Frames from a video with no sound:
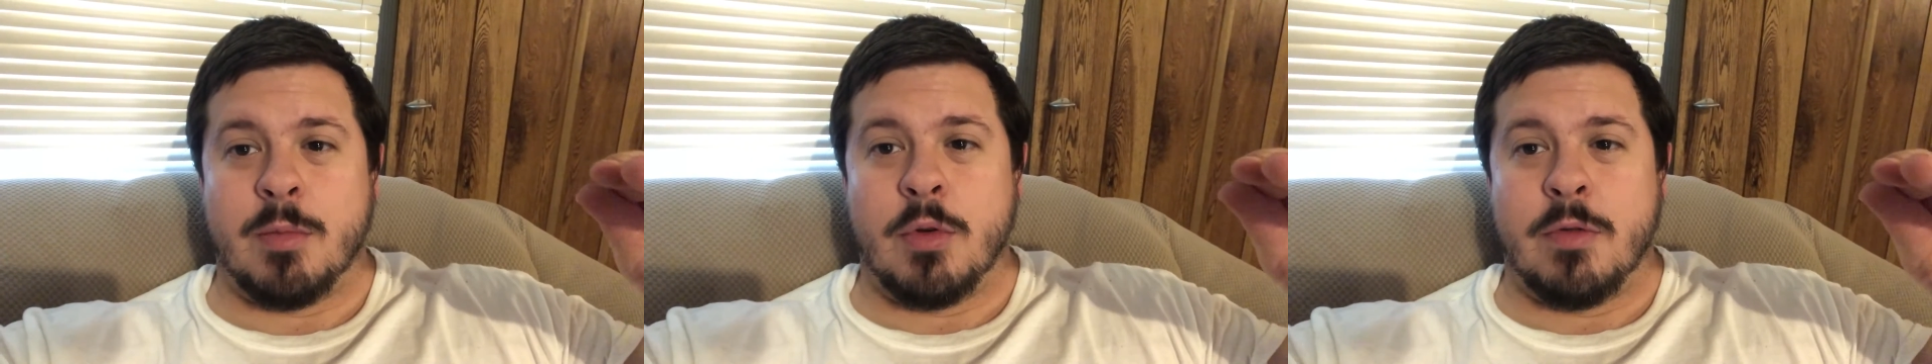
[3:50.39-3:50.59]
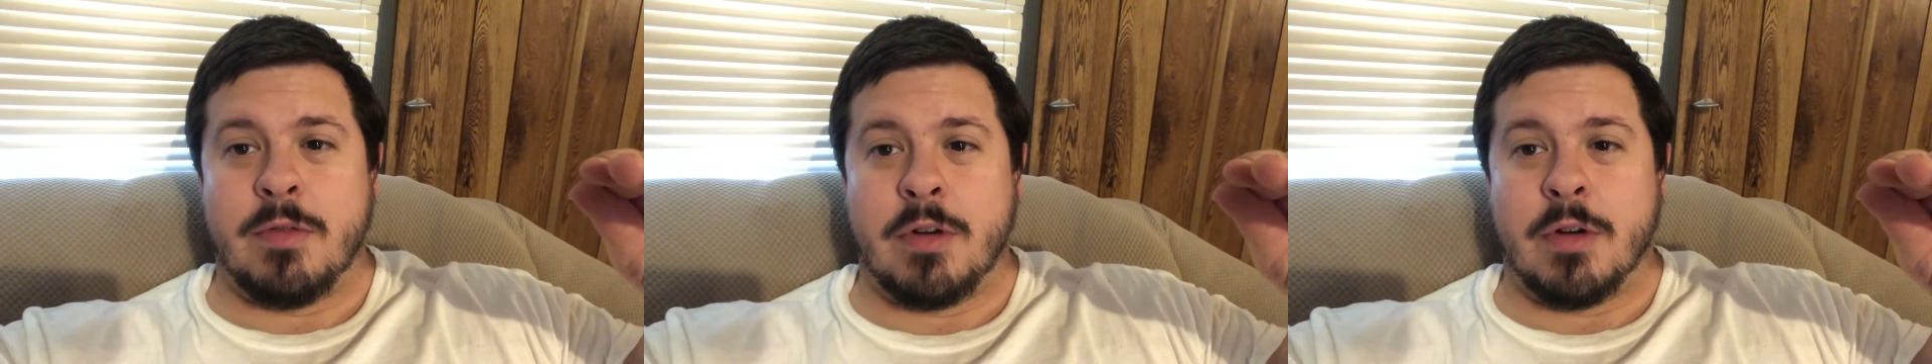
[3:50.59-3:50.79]

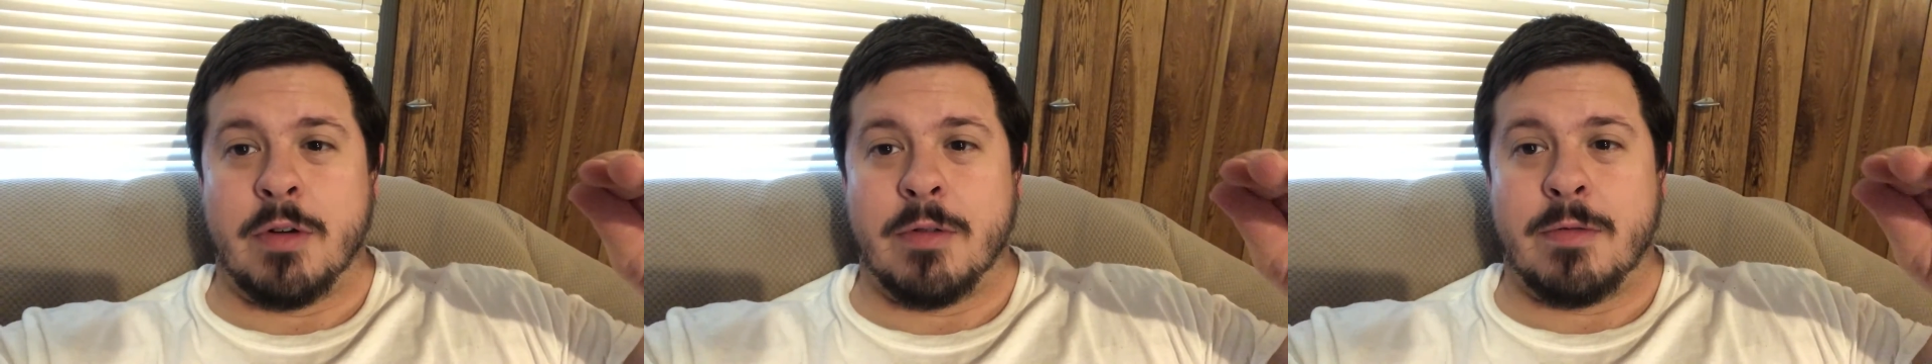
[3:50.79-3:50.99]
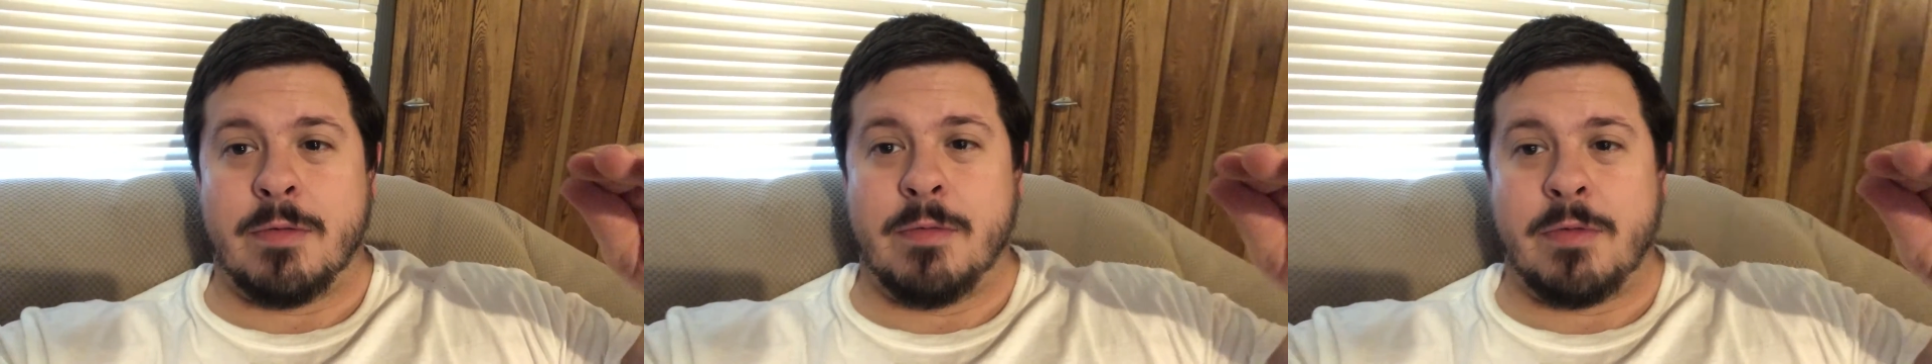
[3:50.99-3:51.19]
you move
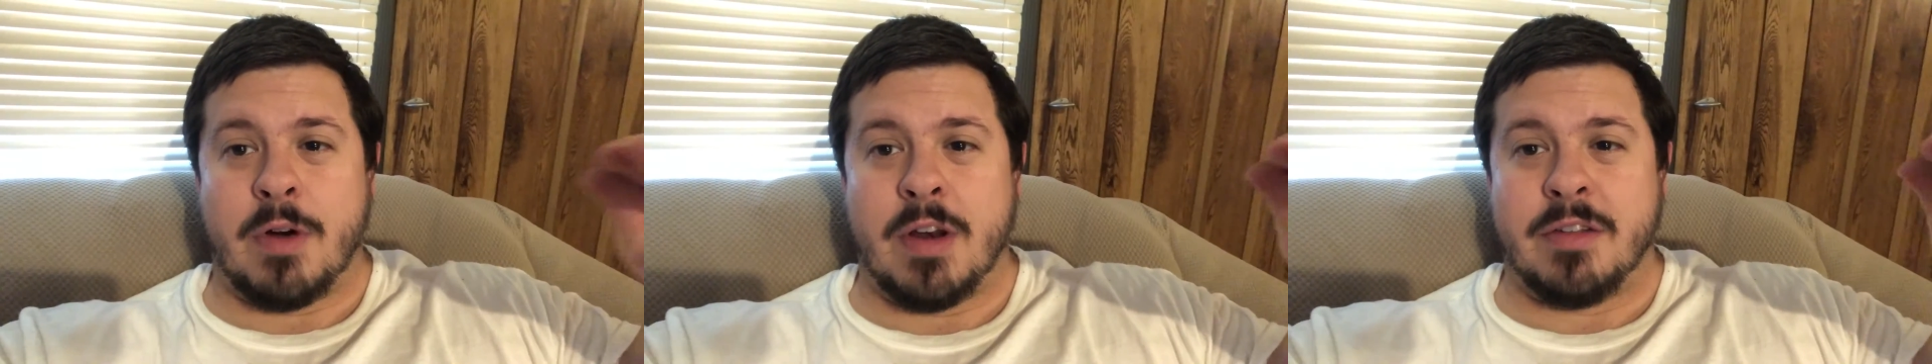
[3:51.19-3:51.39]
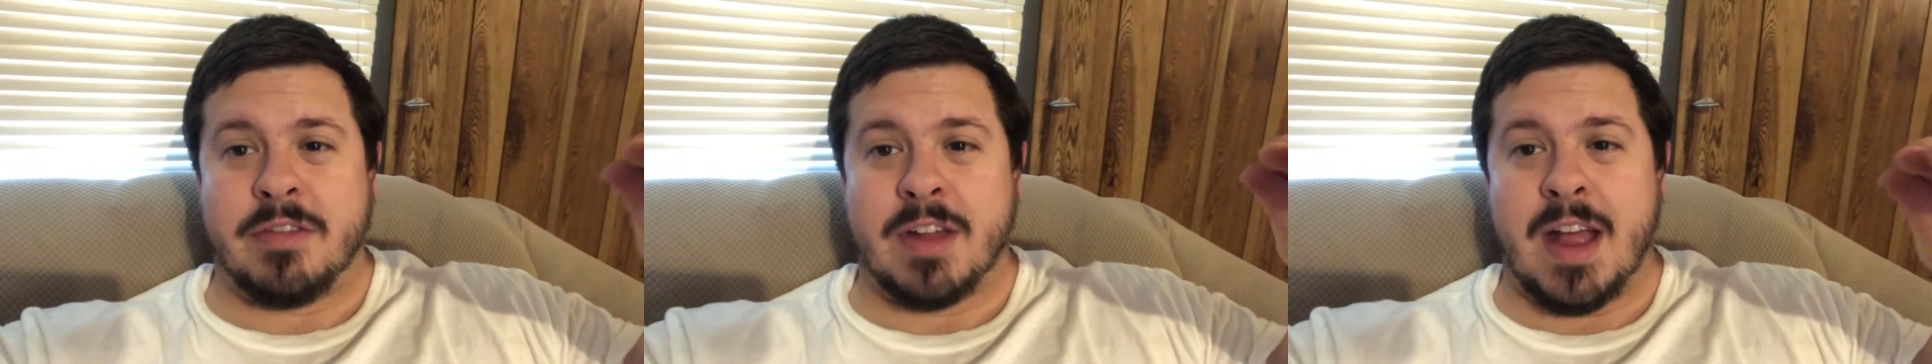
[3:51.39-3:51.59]
your
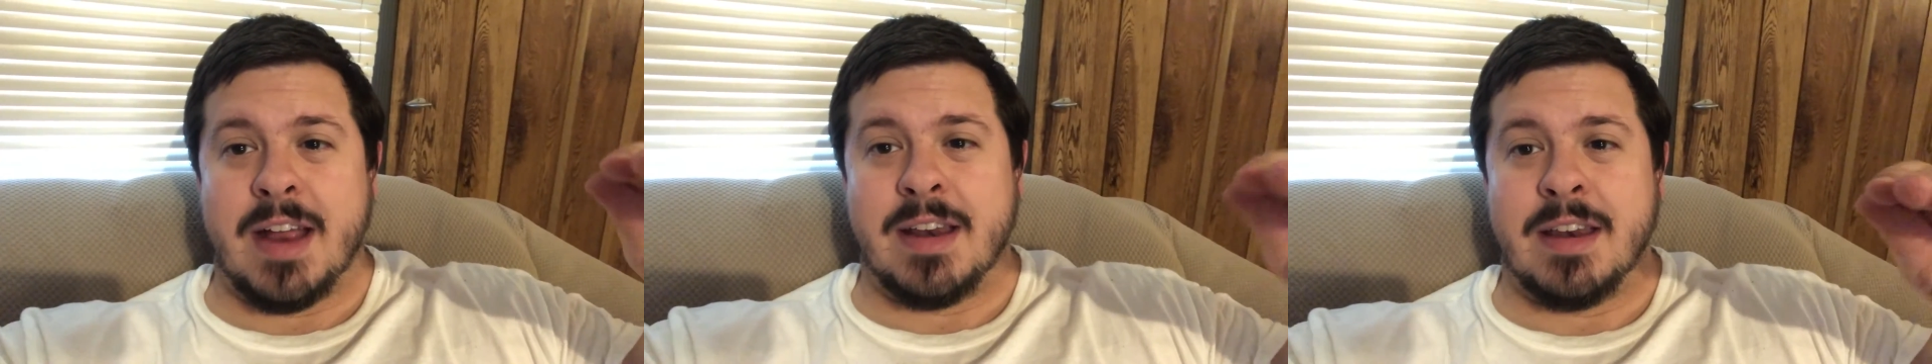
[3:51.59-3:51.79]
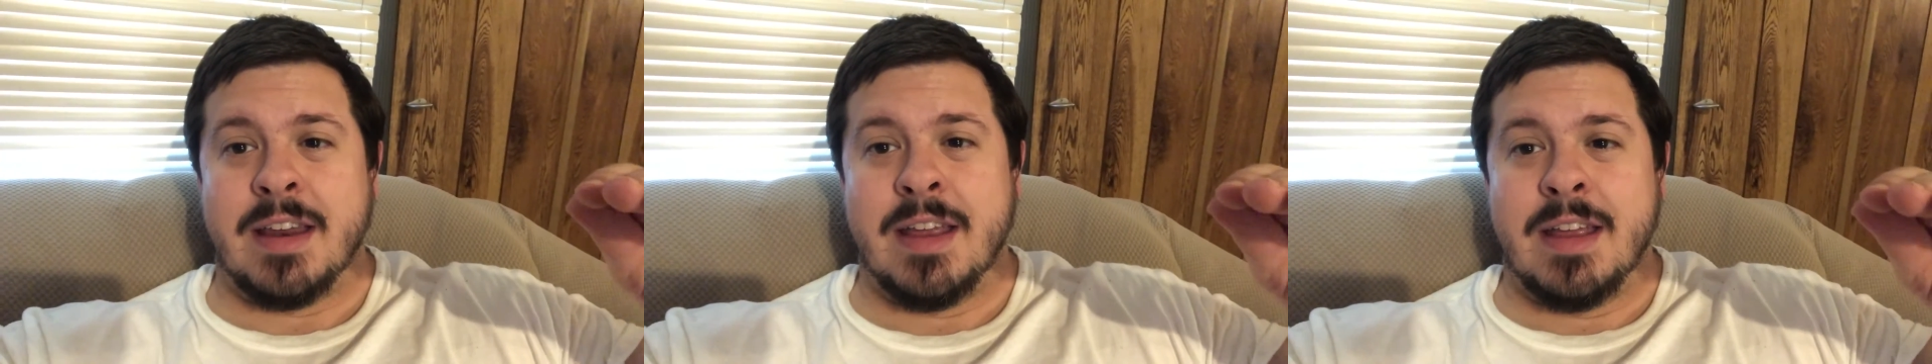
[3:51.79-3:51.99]
front
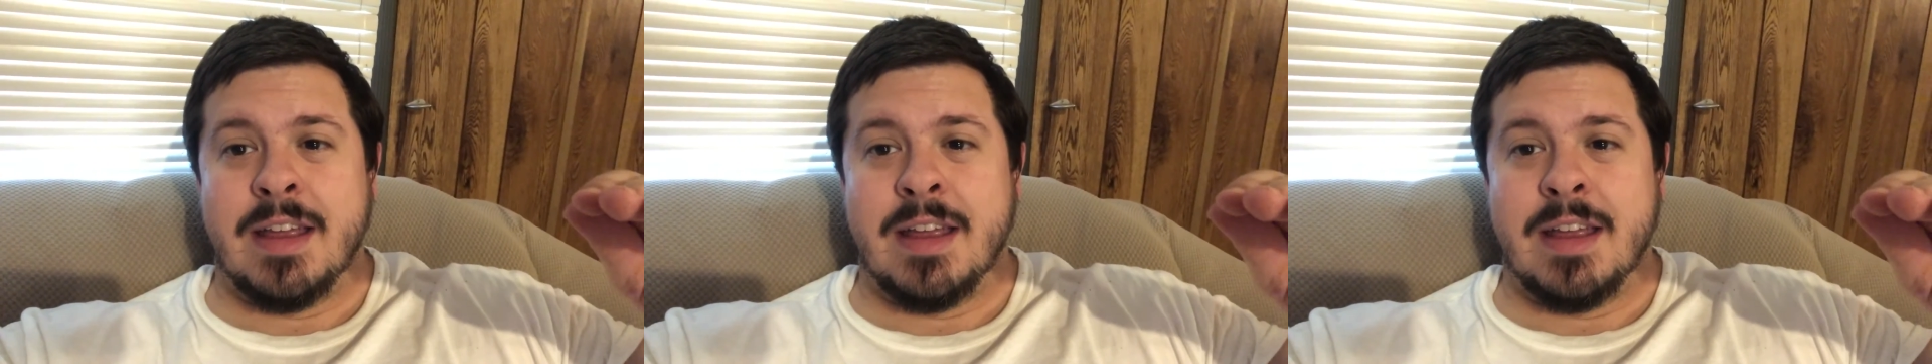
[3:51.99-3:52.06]
sight